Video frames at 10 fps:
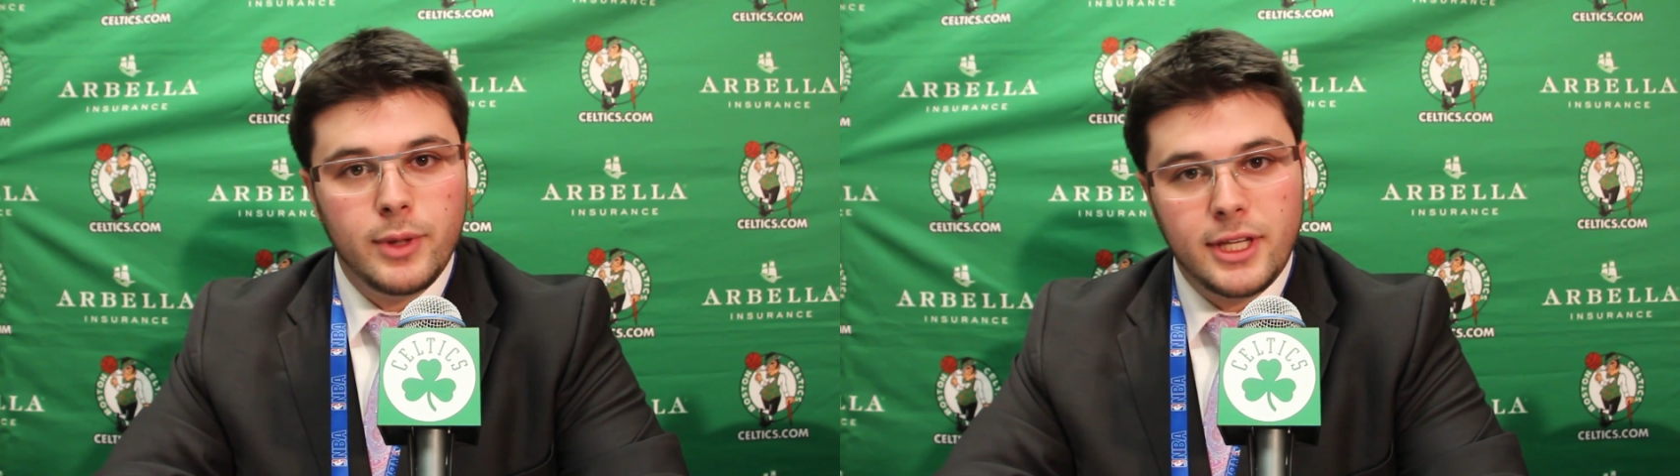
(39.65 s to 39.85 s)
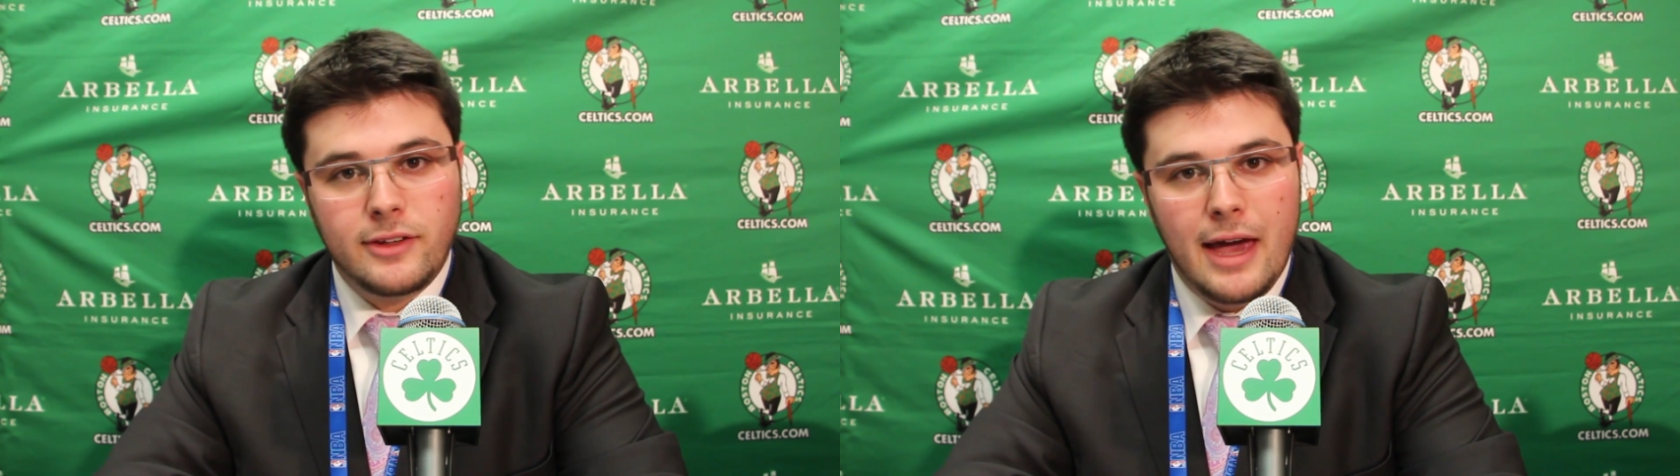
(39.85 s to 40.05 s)

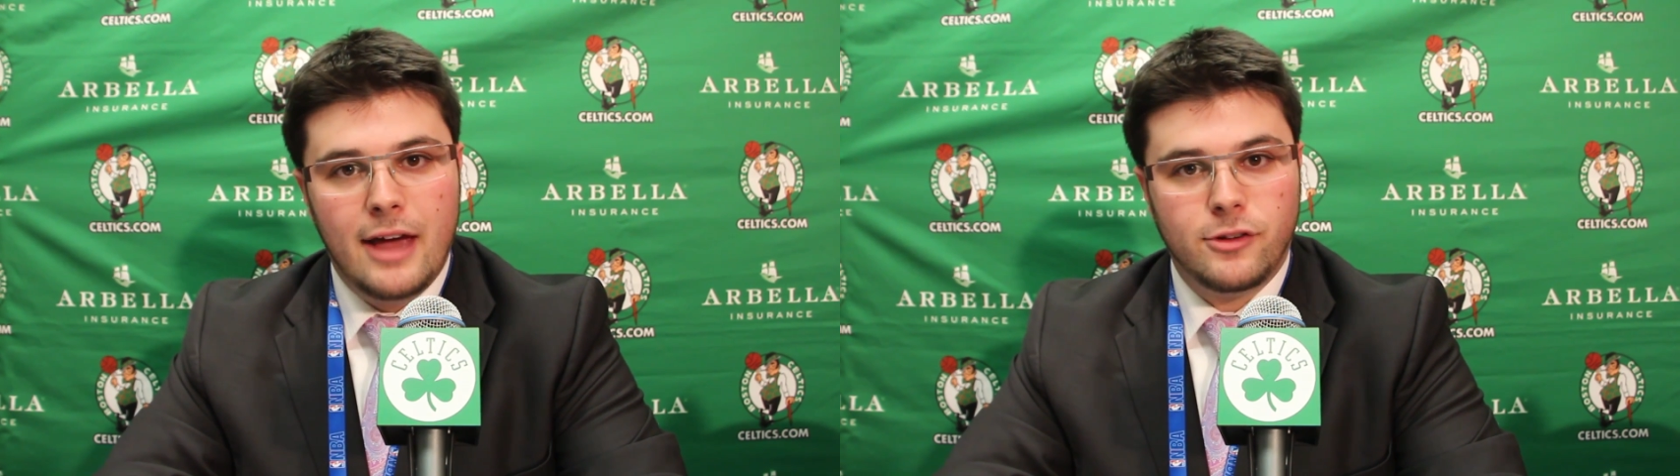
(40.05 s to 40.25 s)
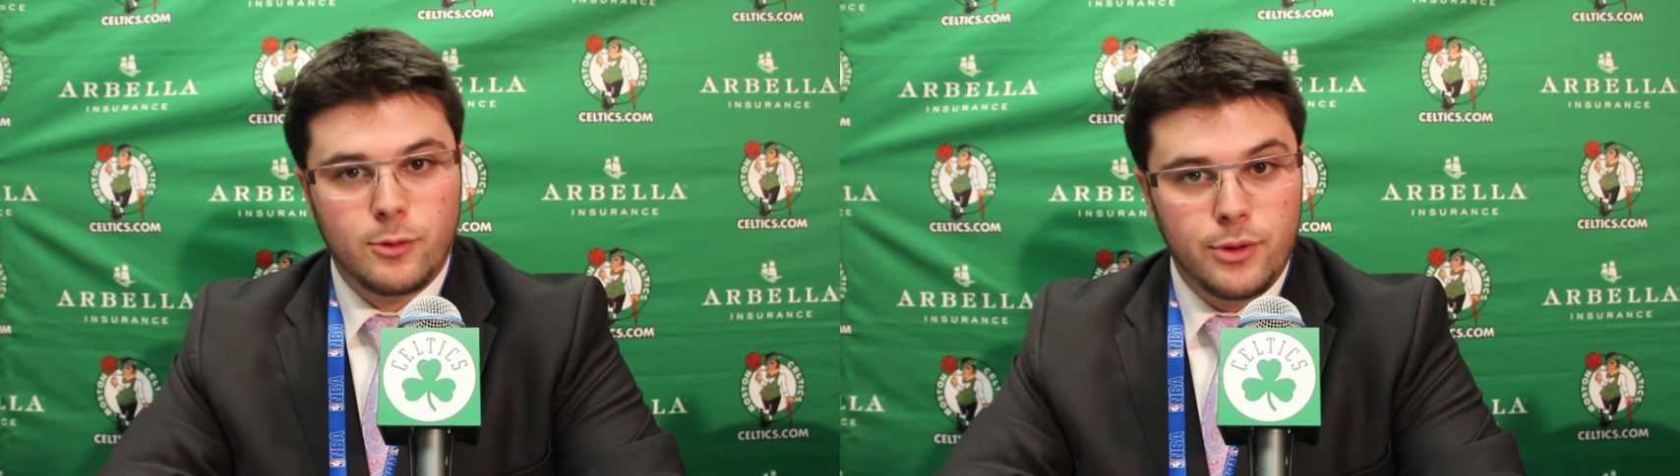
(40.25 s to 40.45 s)
really
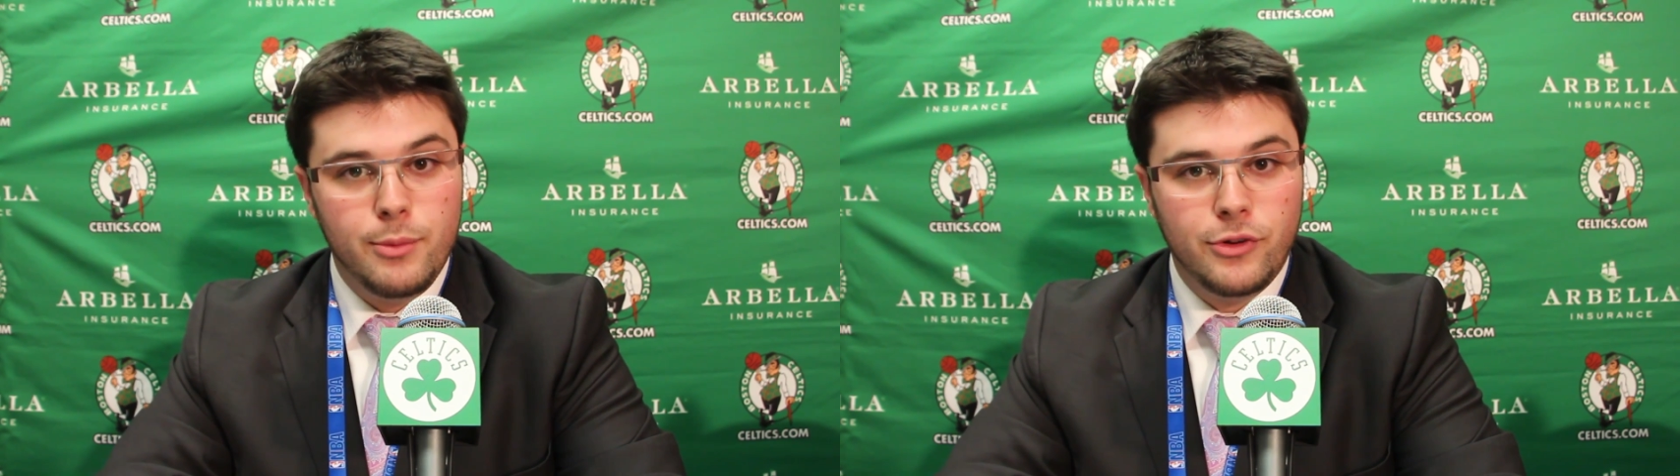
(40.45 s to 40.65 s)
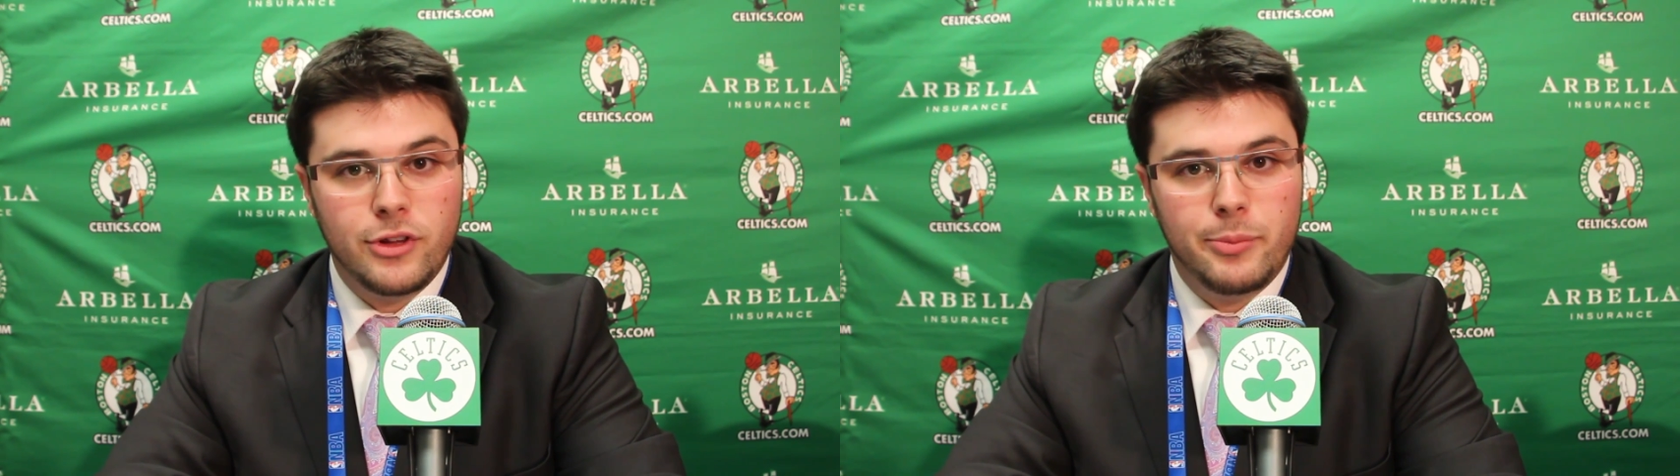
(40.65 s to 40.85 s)
tasked with
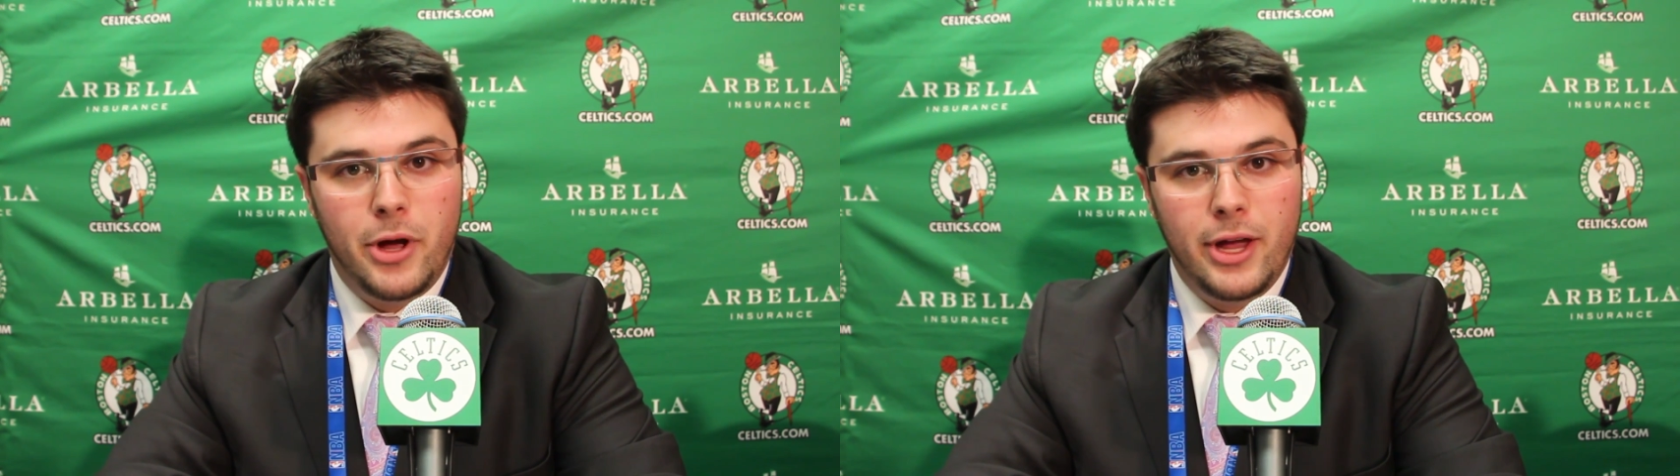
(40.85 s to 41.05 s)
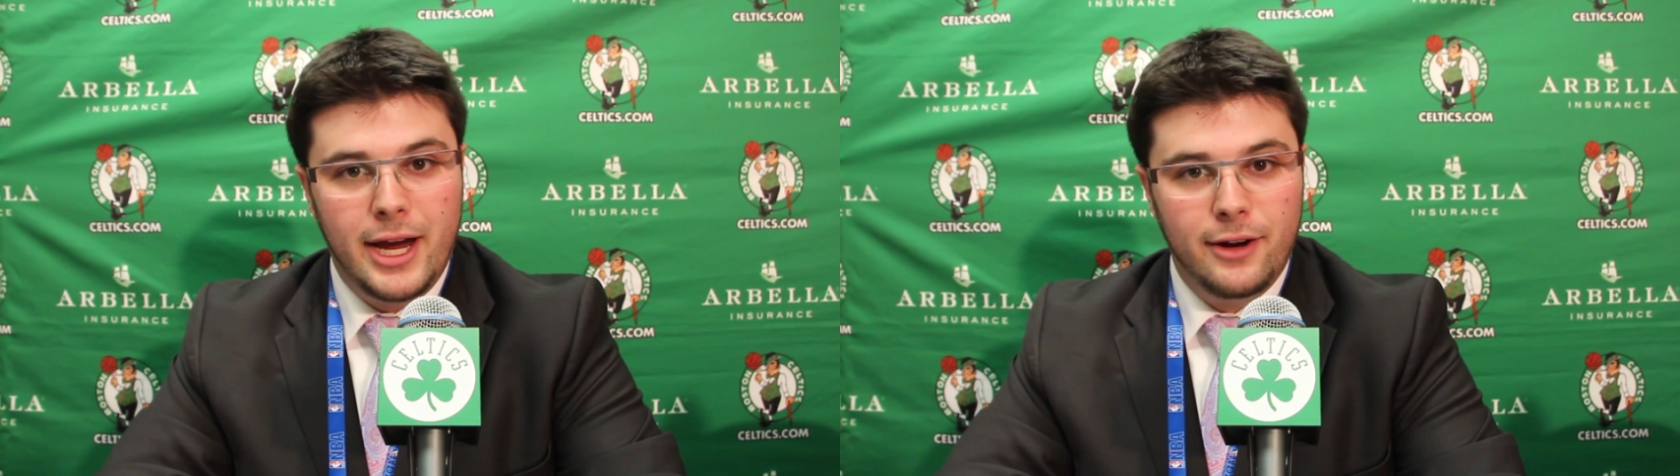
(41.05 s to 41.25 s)
most of the
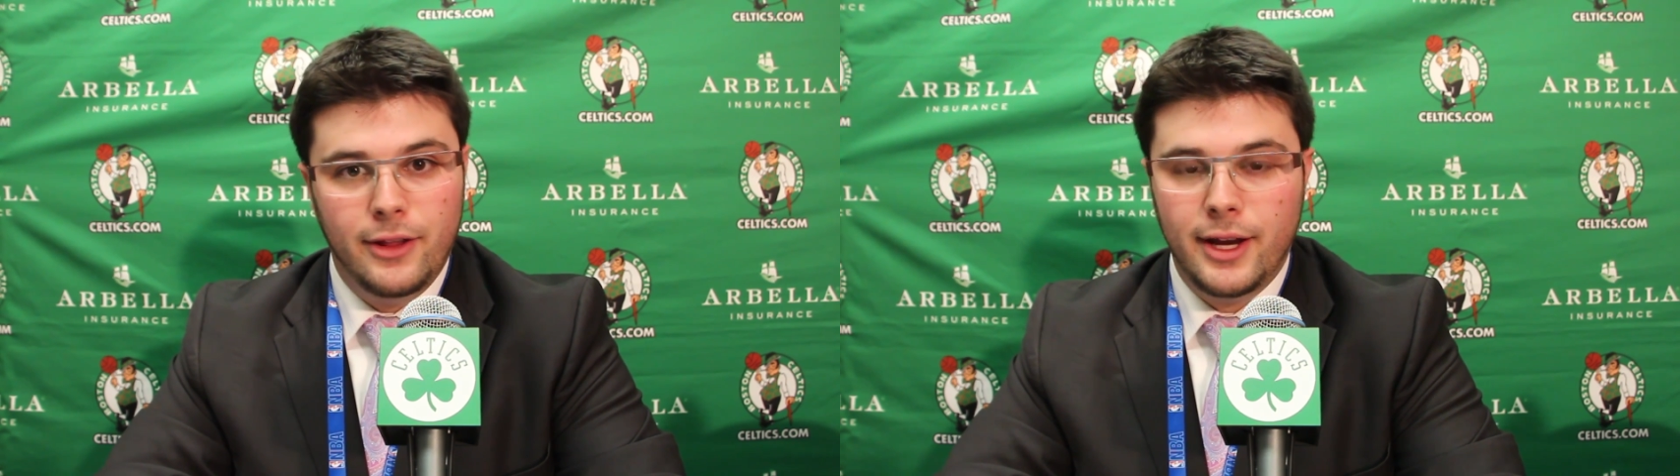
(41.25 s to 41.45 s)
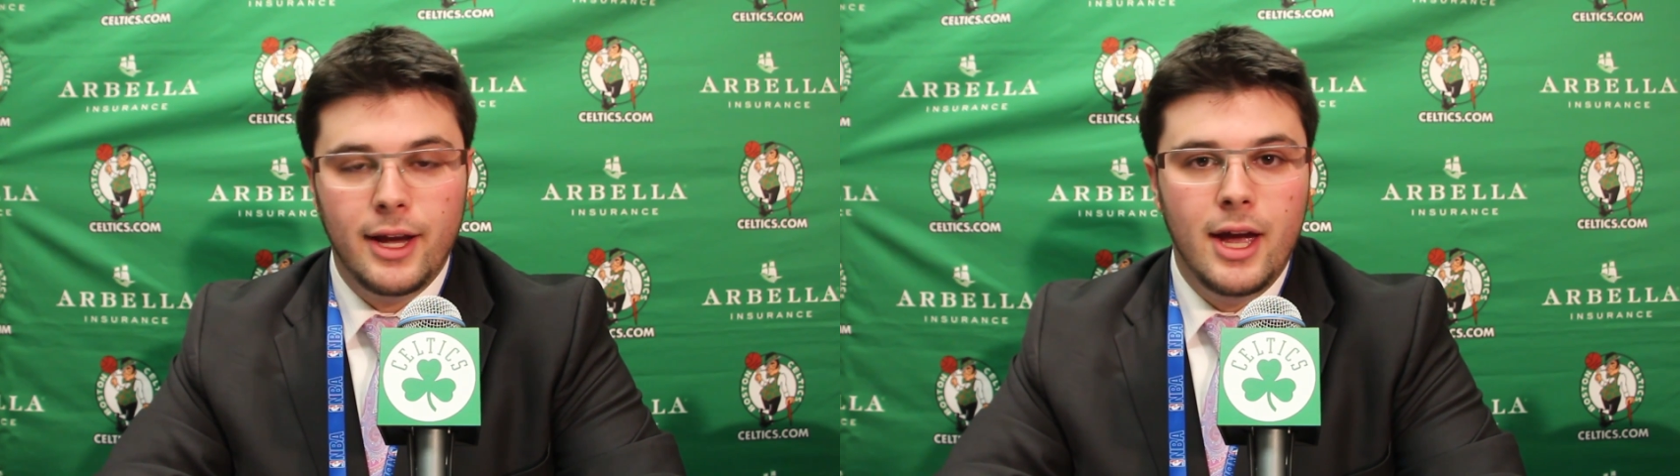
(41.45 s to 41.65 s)
ball
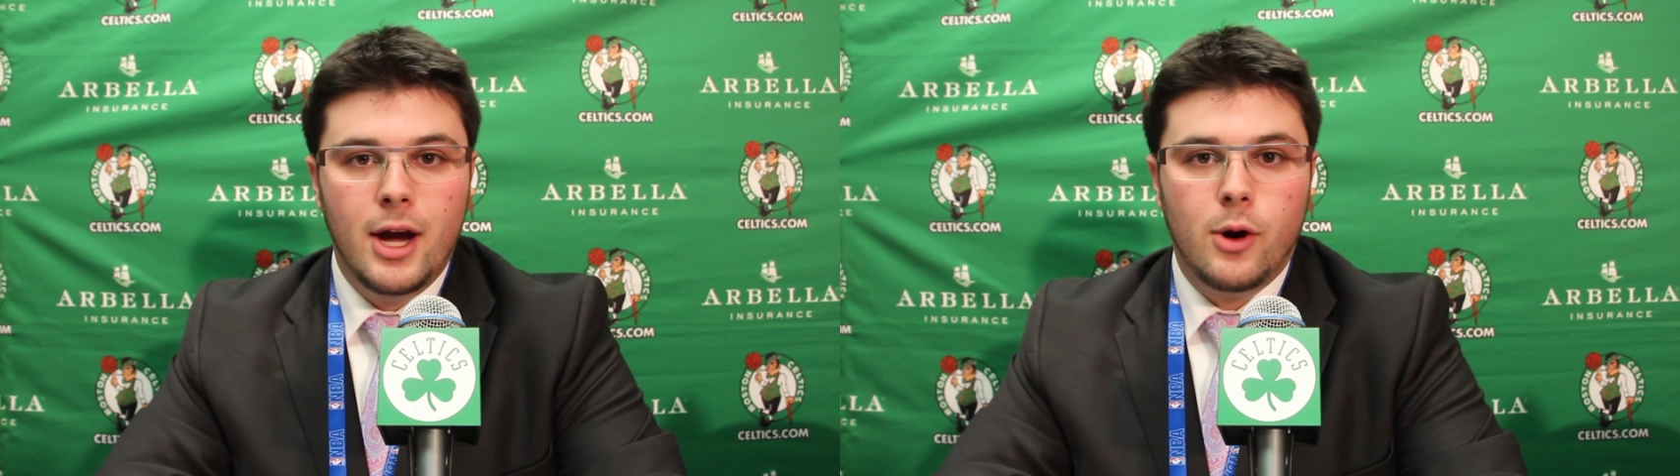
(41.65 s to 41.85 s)
handling